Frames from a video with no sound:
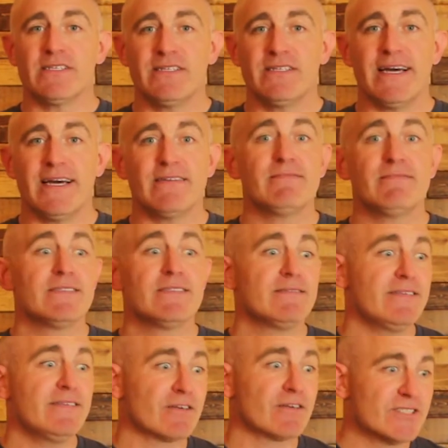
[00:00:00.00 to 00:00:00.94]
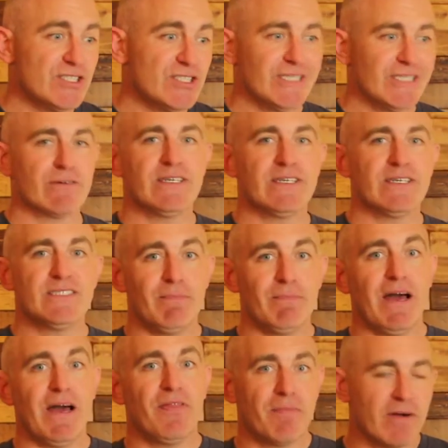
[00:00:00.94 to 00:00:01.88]
that they're serious
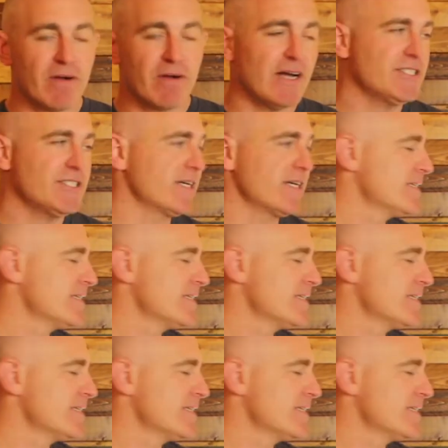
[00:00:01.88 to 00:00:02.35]
about the project.